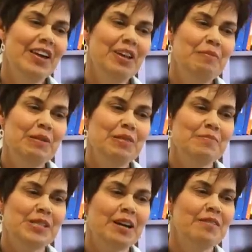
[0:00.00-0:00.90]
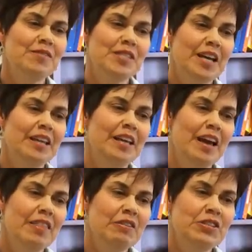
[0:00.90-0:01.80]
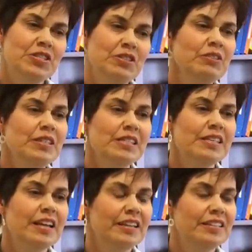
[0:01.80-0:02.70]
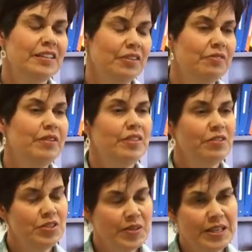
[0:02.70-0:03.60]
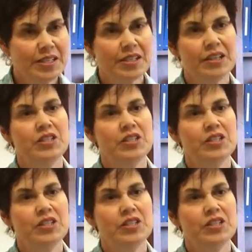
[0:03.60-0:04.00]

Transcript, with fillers: good about themselves, telling other students that you know what they're doing is a good